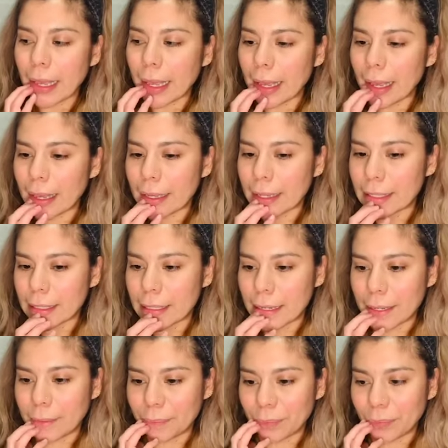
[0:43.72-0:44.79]
And
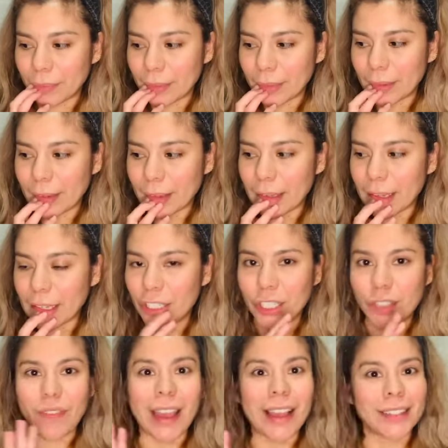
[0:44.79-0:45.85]
um, it
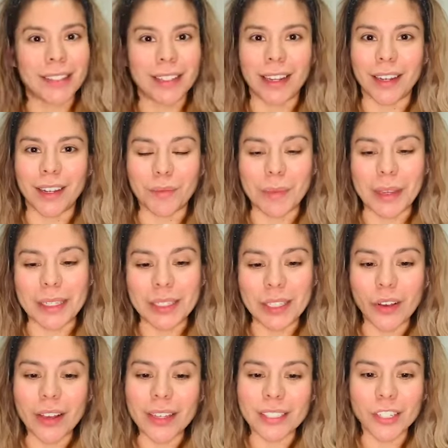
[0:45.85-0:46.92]
just fascinated me.
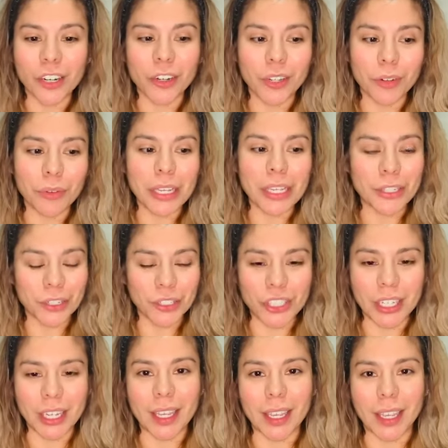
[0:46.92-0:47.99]
So I started
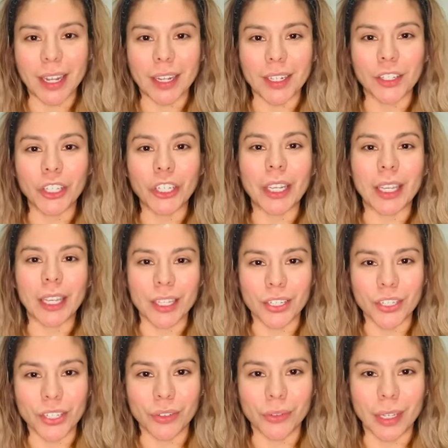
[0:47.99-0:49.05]
researching it and looking
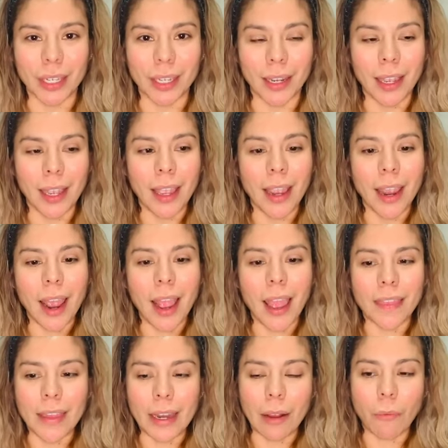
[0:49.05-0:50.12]
into it.
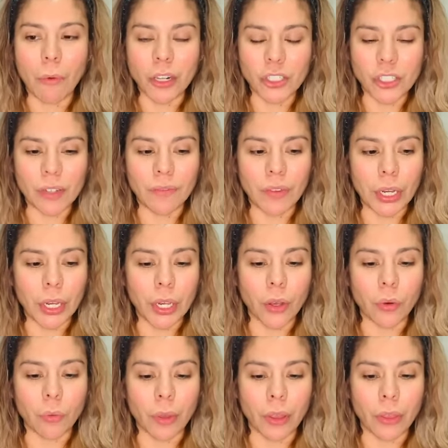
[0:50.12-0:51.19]
And then I watched a
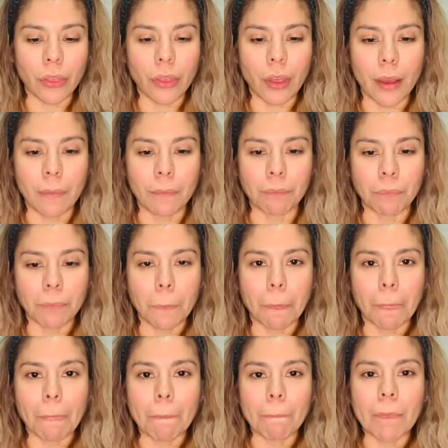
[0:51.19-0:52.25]
video with um,
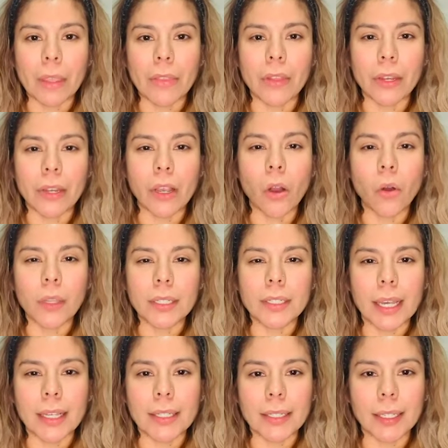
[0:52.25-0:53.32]
the Nikola
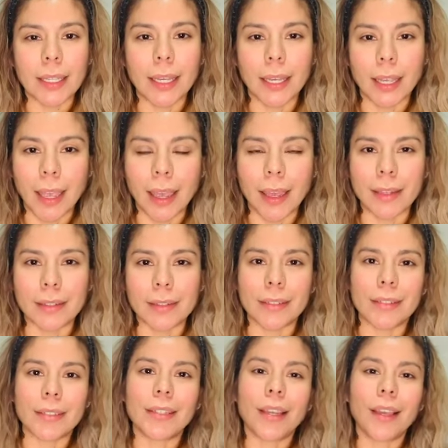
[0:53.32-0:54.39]
Tesla
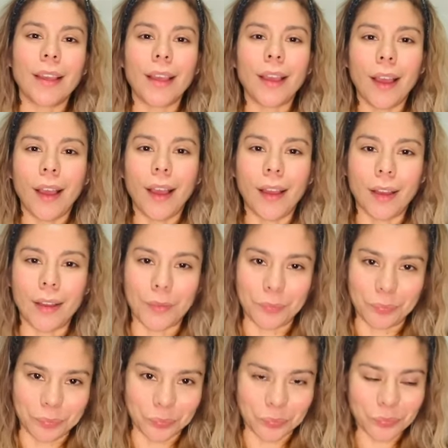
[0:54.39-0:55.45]
and
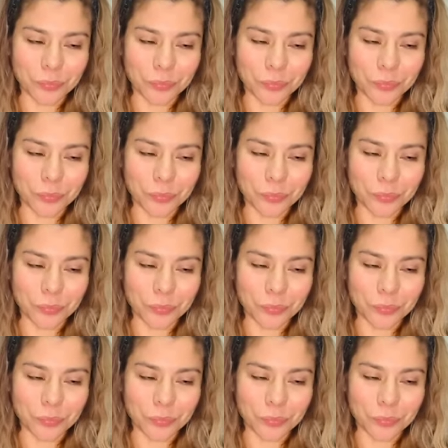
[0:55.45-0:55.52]
um,